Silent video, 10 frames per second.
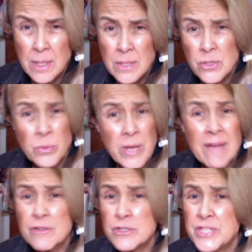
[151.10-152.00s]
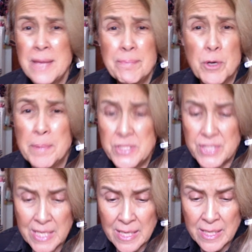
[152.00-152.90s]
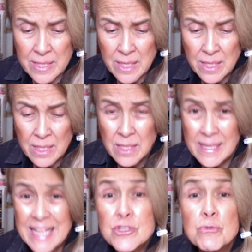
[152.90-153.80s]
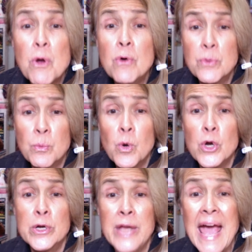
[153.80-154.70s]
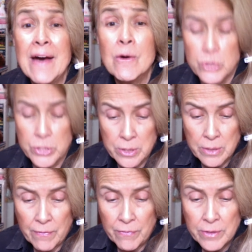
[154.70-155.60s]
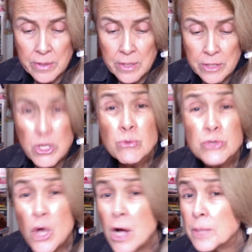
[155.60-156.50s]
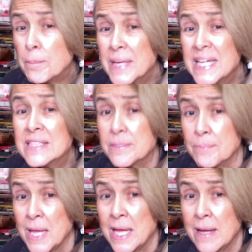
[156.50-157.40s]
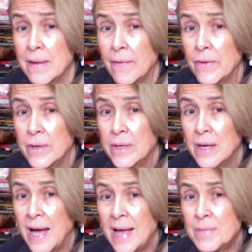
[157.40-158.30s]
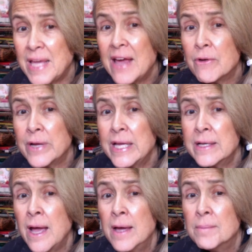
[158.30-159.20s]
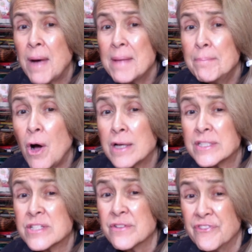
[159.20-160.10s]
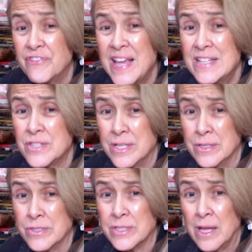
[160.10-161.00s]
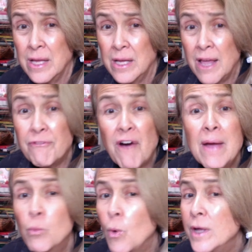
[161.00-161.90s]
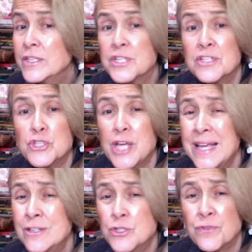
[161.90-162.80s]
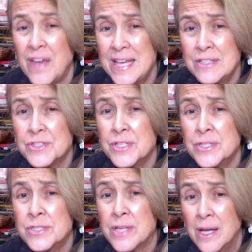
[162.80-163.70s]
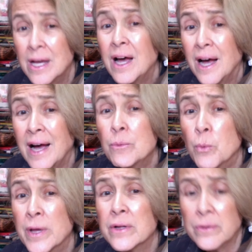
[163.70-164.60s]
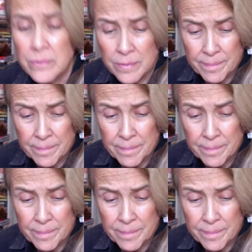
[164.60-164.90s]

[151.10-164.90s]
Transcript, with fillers: Don't ever say purpose again. Let's throw the word out. Don't talk big to me. I'm carrying my box of faces. If I want to change faces, I will.